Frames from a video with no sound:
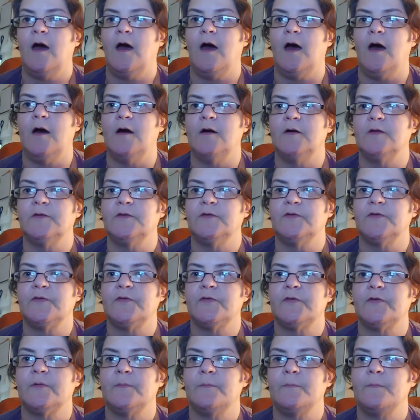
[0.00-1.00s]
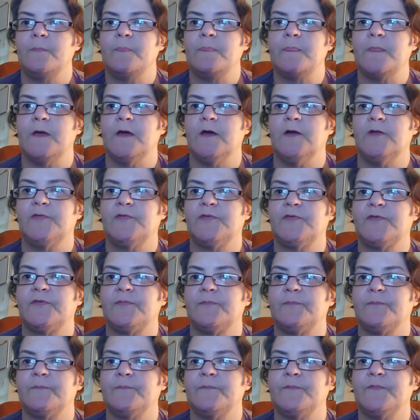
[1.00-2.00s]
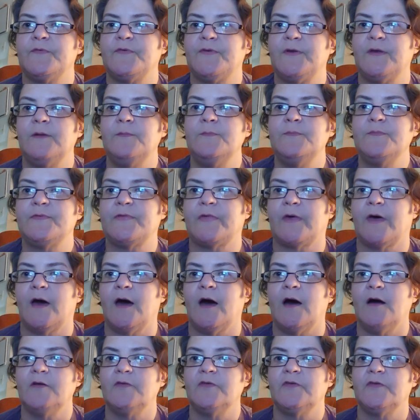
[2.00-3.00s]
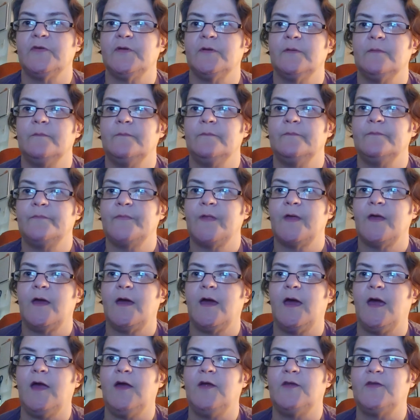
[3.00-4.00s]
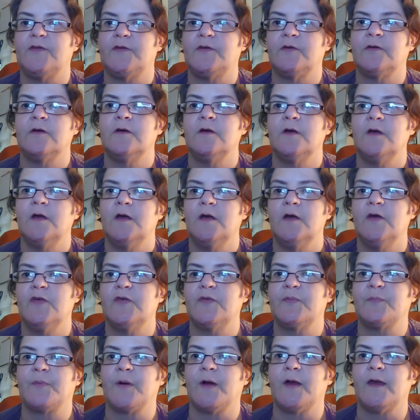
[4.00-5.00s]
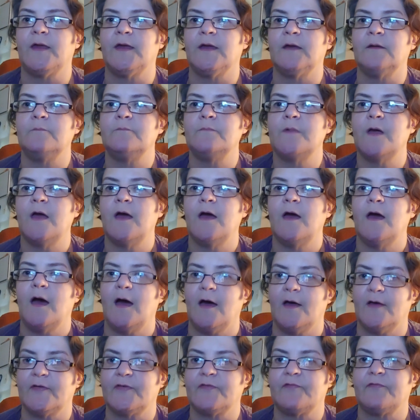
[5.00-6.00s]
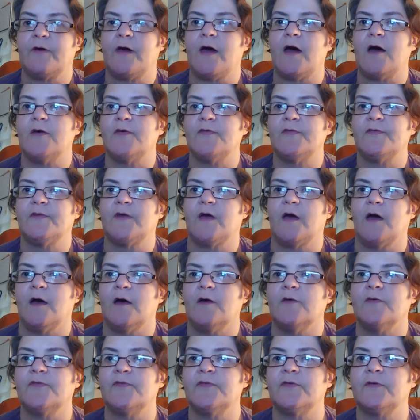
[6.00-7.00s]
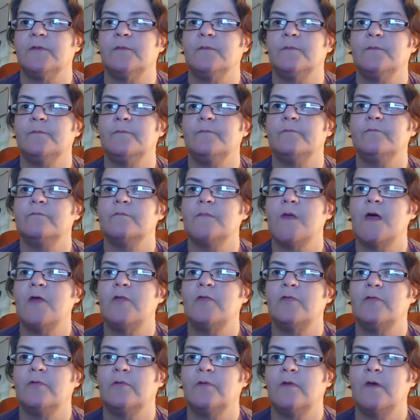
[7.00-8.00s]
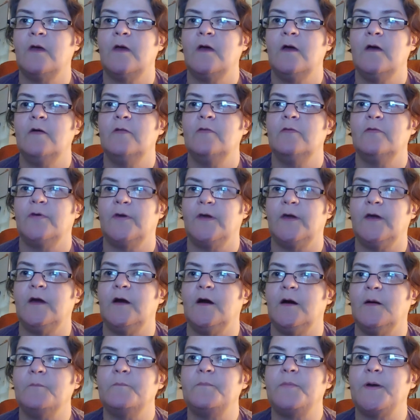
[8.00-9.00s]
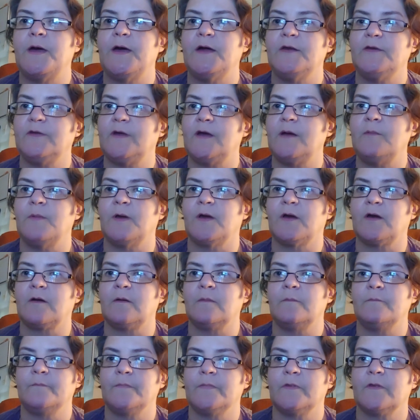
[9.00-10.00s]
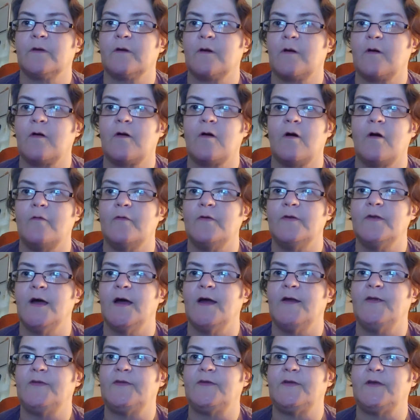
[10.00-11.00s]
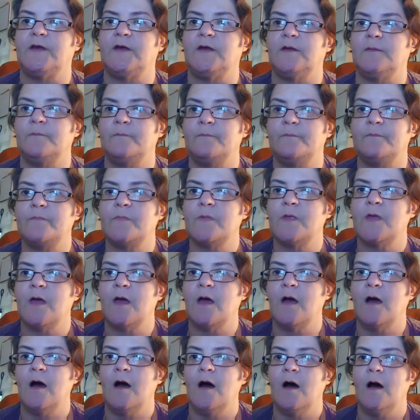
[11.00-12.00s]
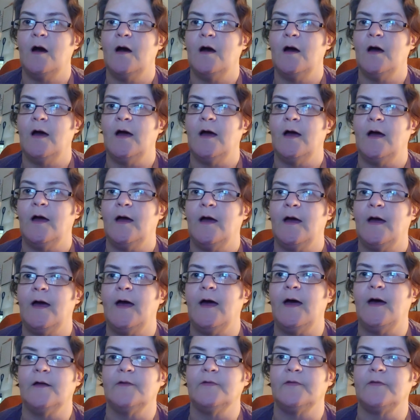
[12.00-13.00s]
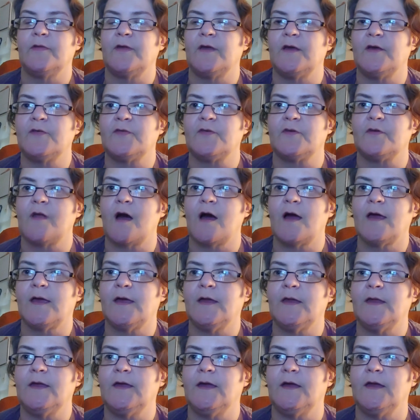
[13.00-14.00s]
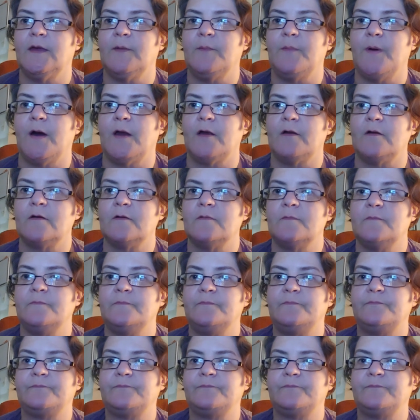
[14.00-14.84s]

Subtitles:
and it seems that hate is spreading as fast as the pandemic, COVID-19, and things are not getting any better.